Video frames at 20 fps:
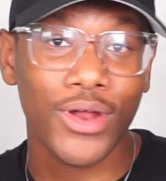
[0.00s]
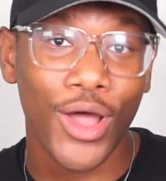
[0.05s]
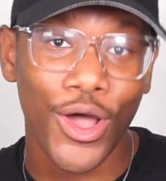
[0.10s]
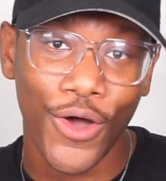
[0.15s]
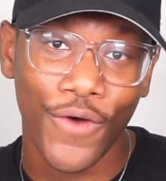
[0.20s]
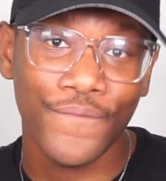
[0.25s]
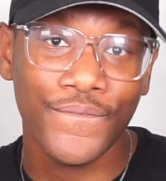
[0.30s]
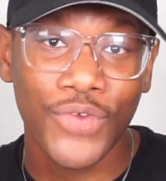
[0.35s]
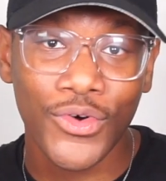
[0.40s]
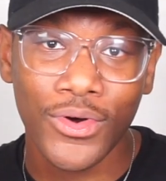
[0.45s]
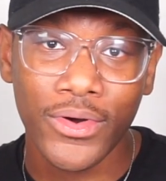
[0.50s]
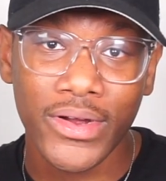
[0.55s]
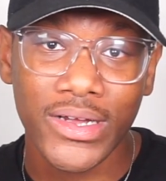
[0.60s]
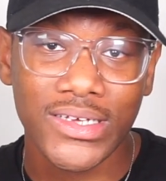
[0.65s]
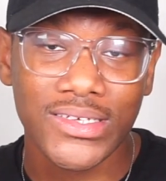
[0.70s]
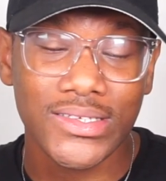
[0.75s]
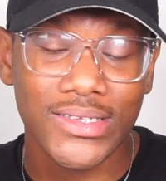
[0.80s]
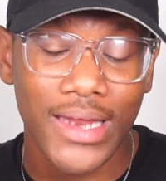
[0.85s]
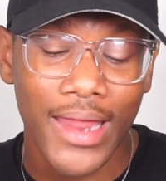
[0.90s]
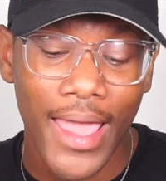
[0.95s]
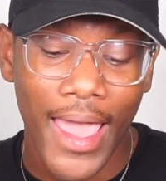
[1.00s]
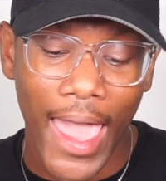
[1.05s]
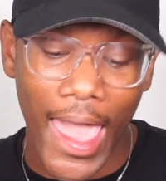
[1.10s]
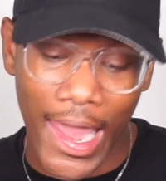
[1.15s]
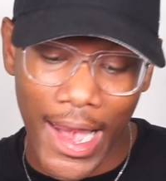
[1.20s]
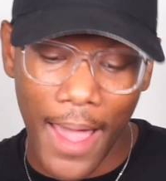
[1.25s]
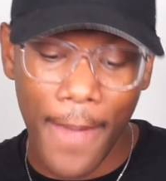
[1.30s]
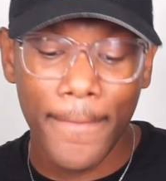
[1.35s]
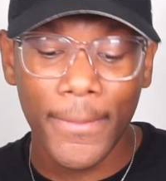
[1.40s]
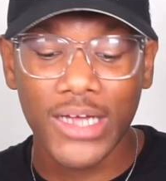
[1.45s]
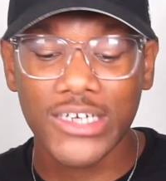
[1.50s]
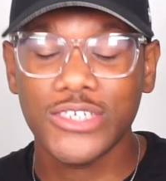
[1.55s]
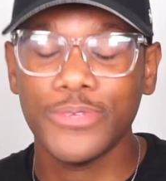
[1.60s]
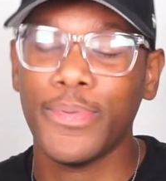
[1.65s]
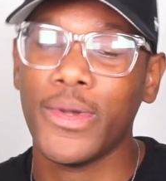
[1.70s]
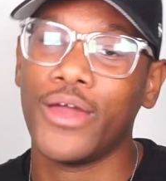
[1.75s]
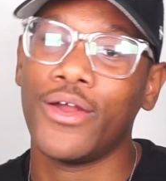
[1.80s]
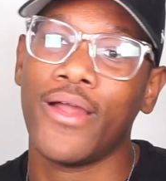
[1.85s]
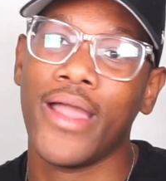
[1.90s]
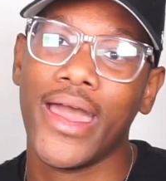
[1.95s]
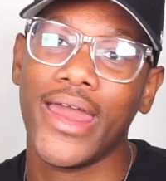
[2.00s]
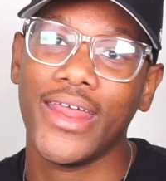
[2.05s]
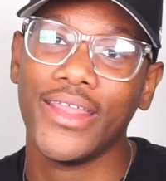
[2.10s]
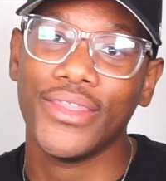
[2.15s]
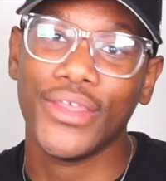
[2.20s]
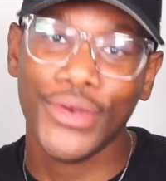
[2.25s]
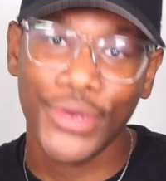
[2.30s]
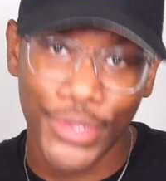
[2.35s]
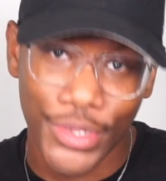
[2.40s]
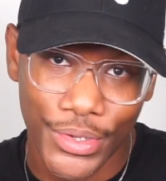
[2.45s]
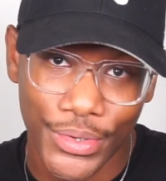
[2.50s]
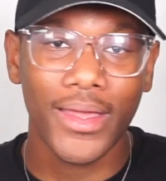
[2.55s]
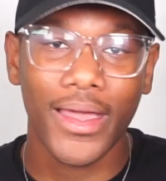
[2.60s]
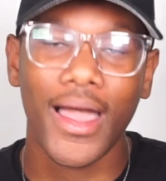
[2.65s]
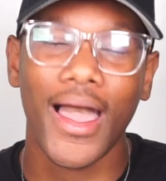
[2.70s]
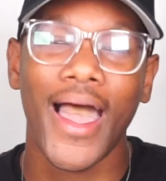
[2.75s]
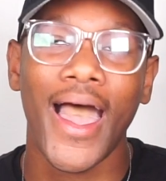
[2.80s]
whole forest, and I'm much better at it than you.